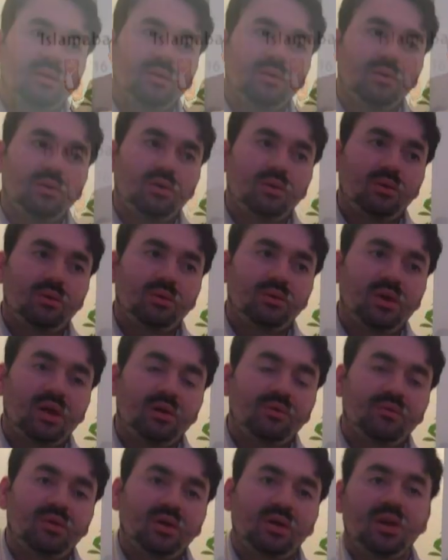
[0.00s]
you know,
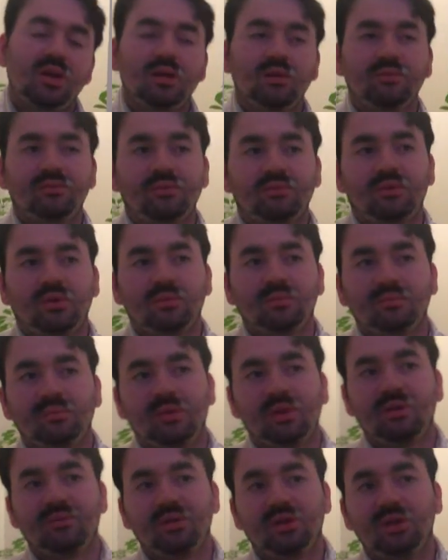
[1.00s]
networking from
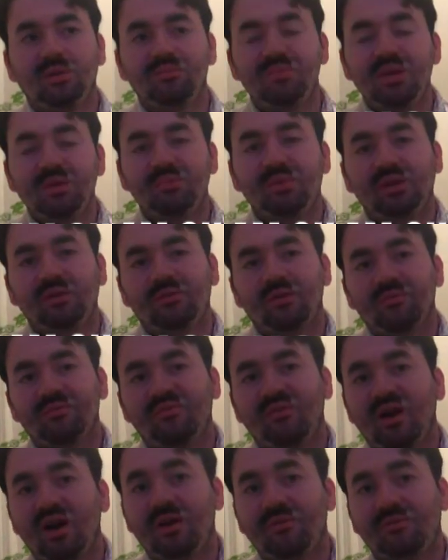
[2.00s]
with the people from
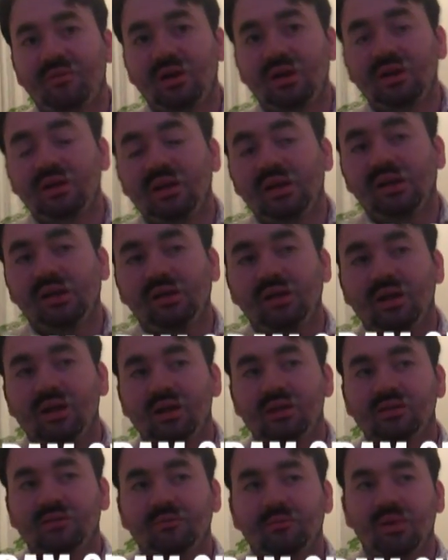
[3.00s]
far flung
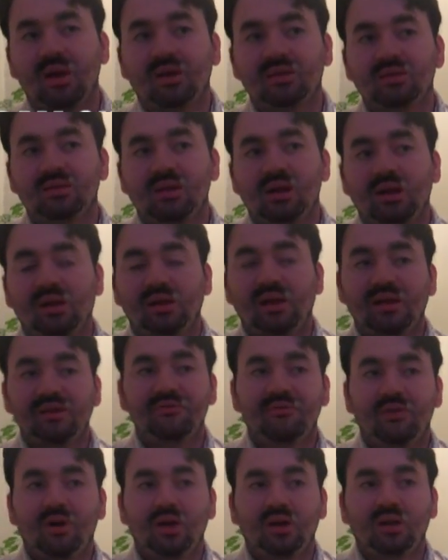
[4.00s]
areas of Pakistan, like
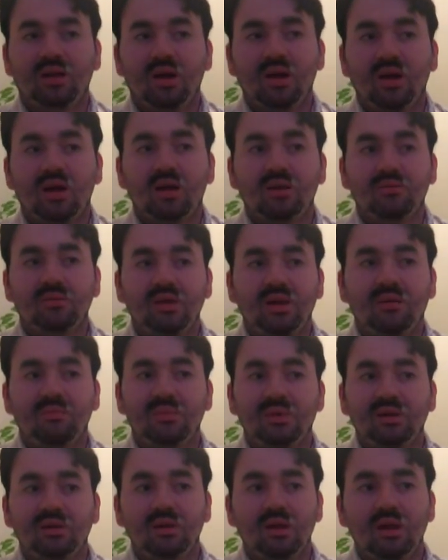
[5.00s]
Fata.
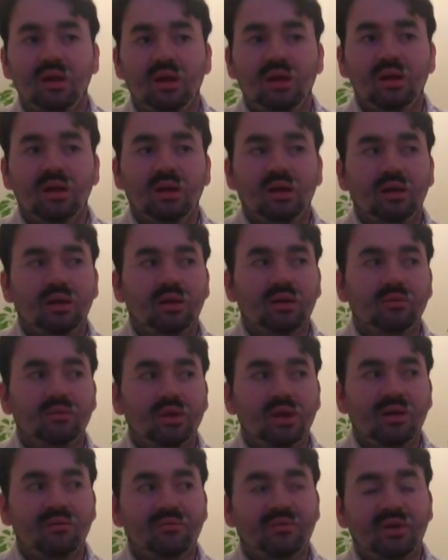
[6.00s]
We
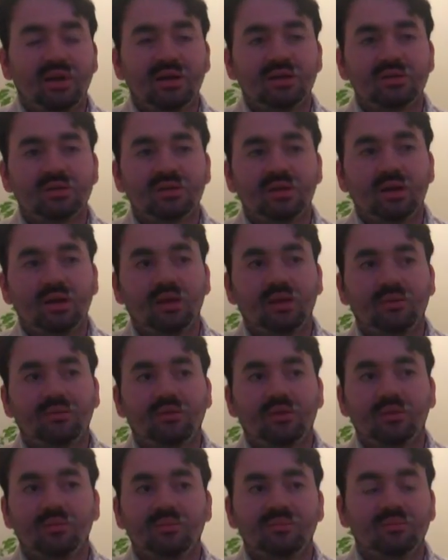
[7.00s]
have friends here
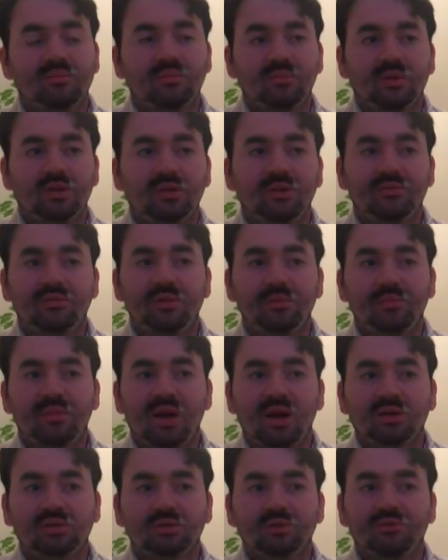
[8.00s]
from different
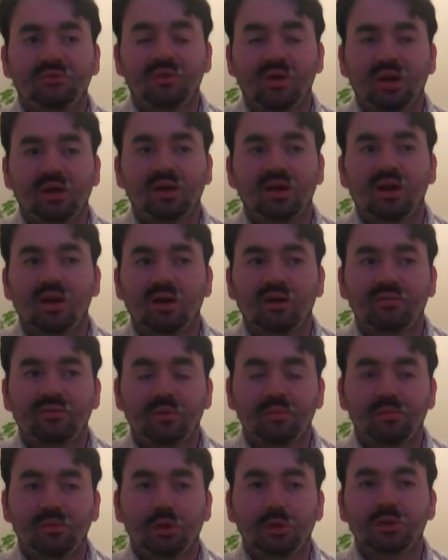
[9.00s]
parts of Fata,
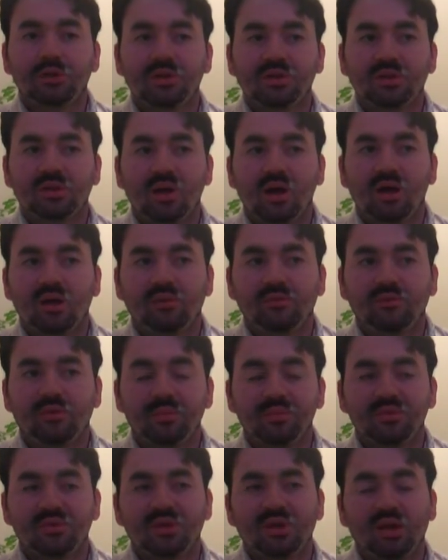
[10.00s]
from Balochistan,
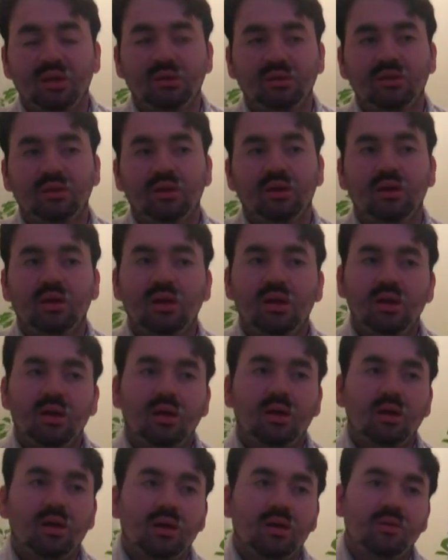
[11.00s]
from Sindh,
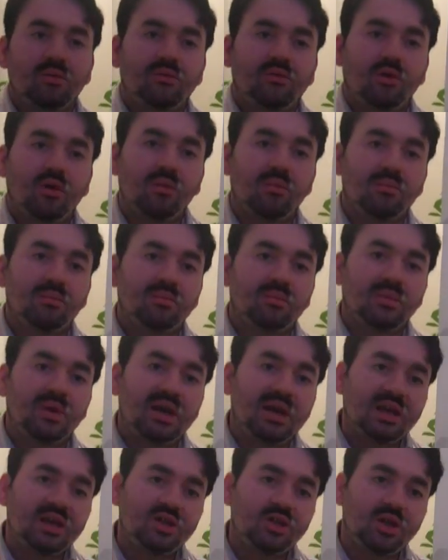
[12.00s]
from
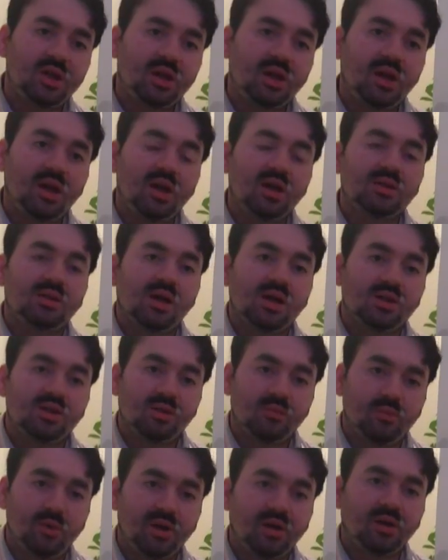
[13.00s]
AJK, Azad
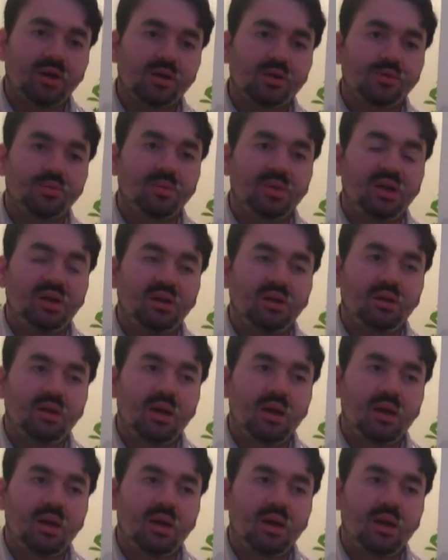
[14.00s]
Jammu and Kashmir,